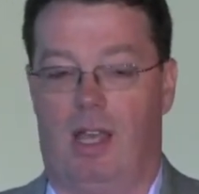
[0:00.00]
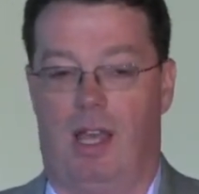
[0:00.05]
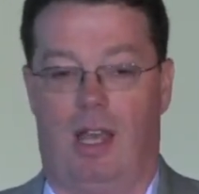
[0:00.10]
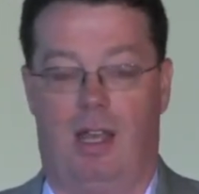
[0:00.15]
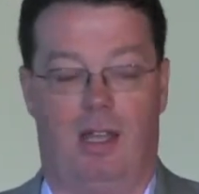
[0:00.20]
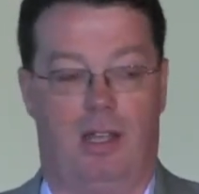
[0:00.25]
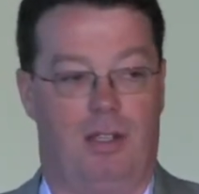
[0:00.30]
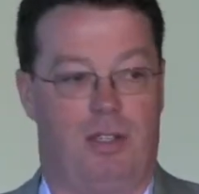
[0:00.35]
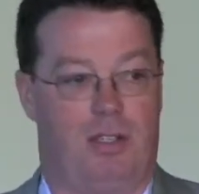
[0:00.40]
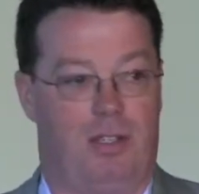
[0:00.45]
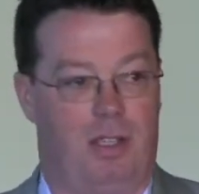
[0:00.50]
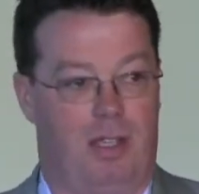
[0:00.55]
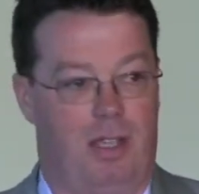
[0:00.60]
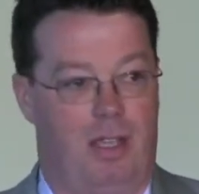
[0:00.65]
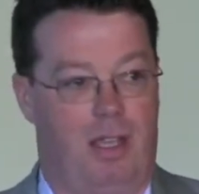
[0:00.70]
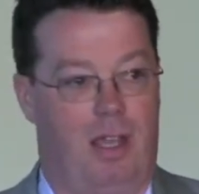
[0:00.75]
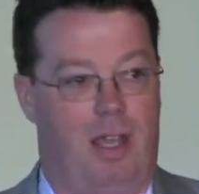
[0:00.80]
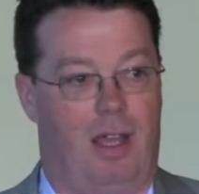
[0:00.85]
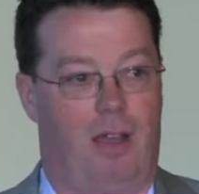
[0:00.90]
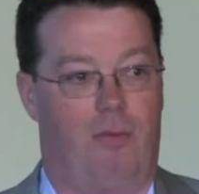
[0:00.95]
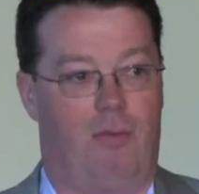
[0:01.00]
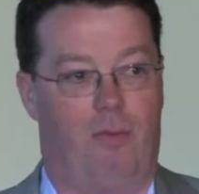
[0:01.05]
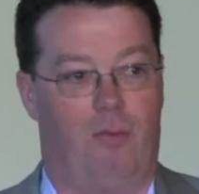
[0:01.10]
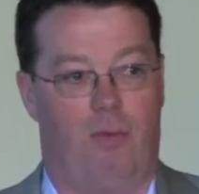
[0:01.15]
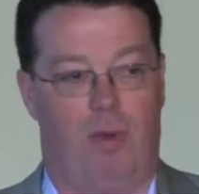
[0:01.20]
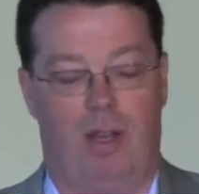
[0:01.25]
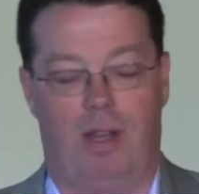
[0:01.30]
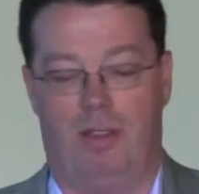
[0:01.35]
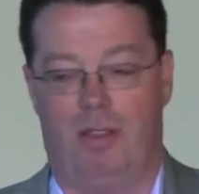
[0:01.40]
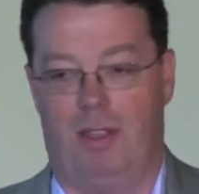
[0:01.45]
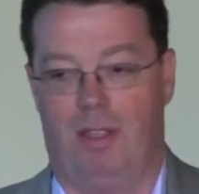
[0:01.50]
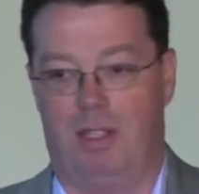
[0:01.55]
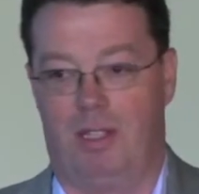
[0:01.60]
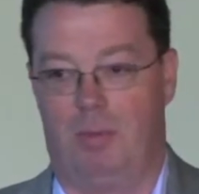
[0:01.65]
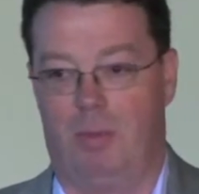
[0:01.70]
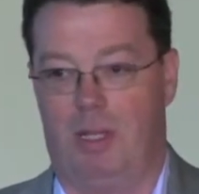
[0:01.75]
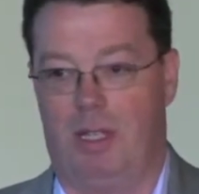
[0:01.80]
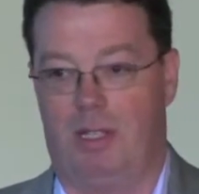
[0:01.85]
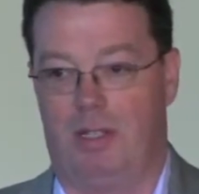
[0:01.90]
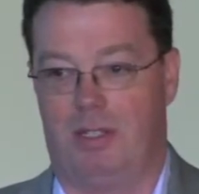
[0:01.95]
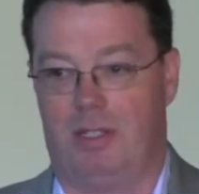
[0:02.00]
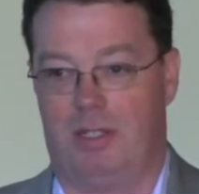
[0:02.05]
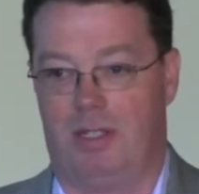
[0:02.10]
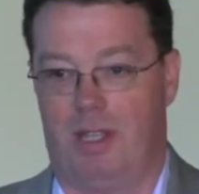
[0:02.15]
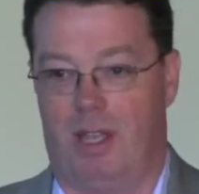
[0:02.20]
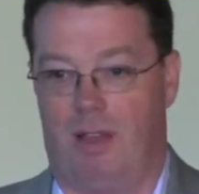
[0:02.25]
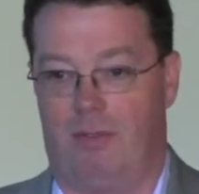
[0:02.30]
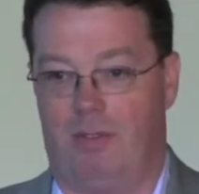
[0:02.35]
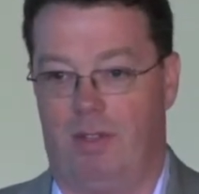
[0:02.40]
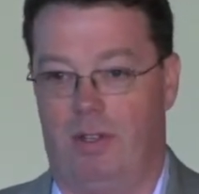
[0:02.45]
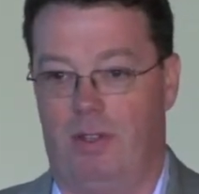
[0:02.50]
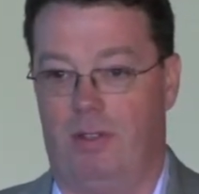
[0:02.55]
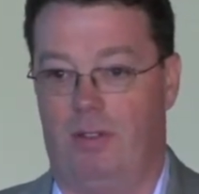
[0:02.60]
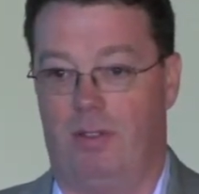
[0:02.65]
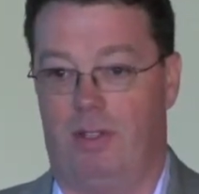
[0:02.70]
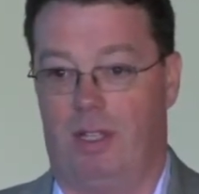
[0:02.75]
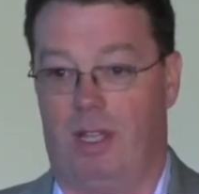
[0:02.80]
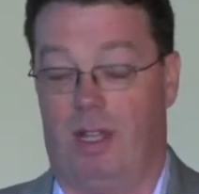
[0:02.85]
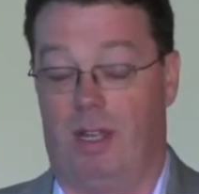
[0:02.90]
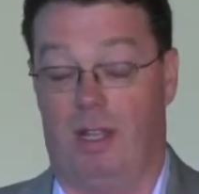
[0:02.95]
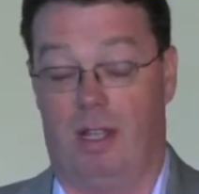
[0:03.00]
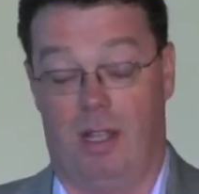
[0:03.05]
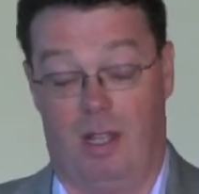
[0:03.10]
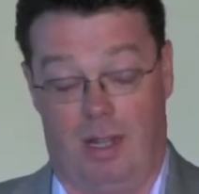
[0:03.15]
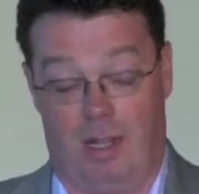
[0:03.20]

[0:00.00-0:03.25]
and as um, one of the speakers this afternoon said